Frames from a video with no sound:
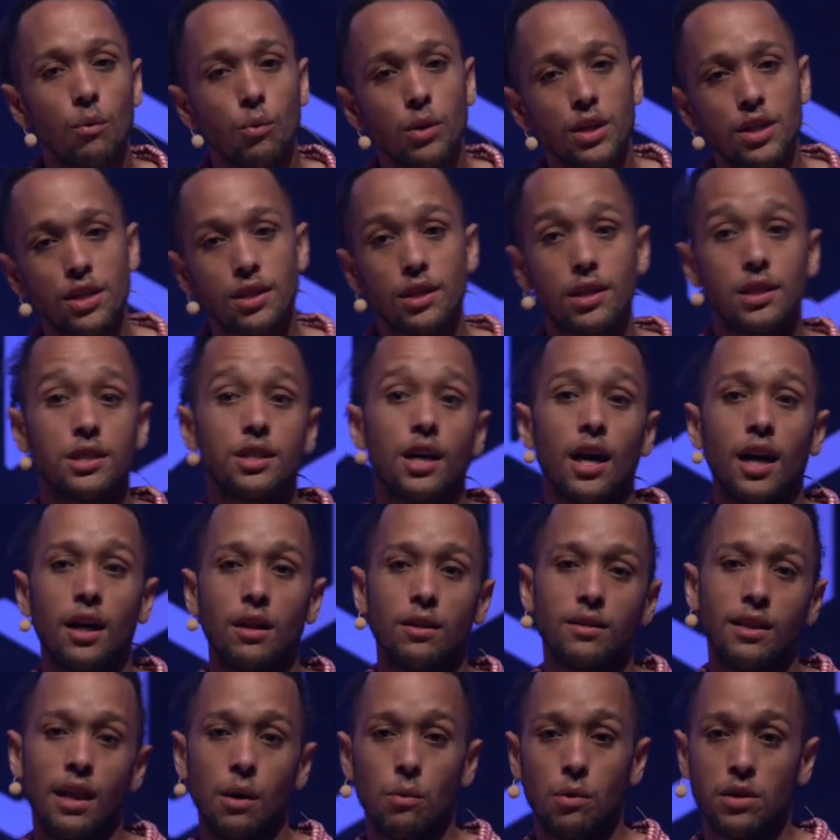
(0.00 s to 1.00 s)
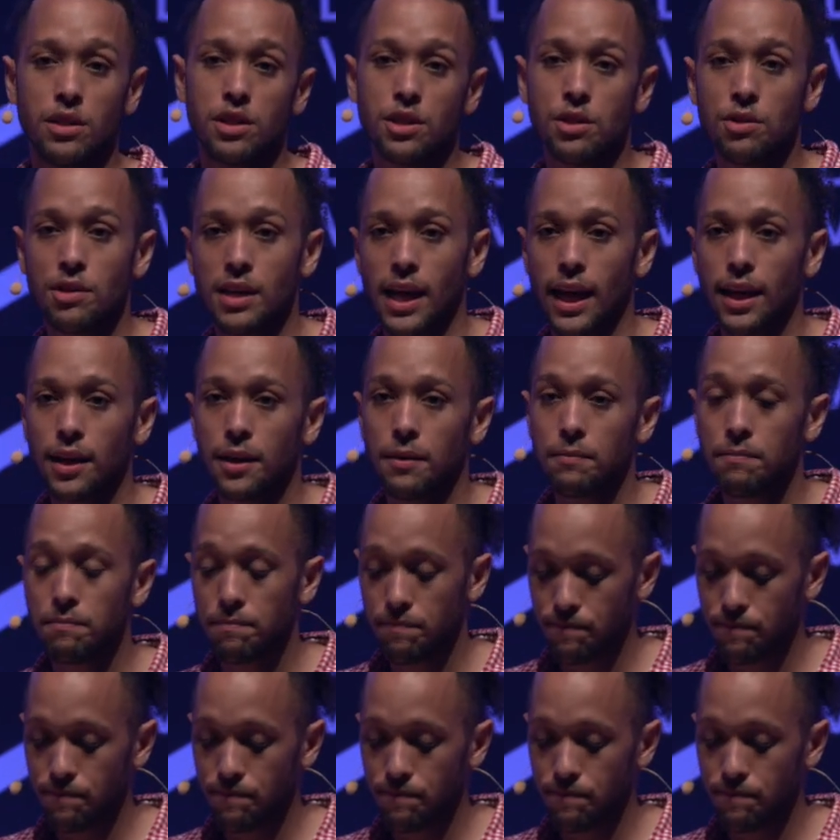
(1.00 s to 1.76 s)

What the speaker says: which is the child that was created.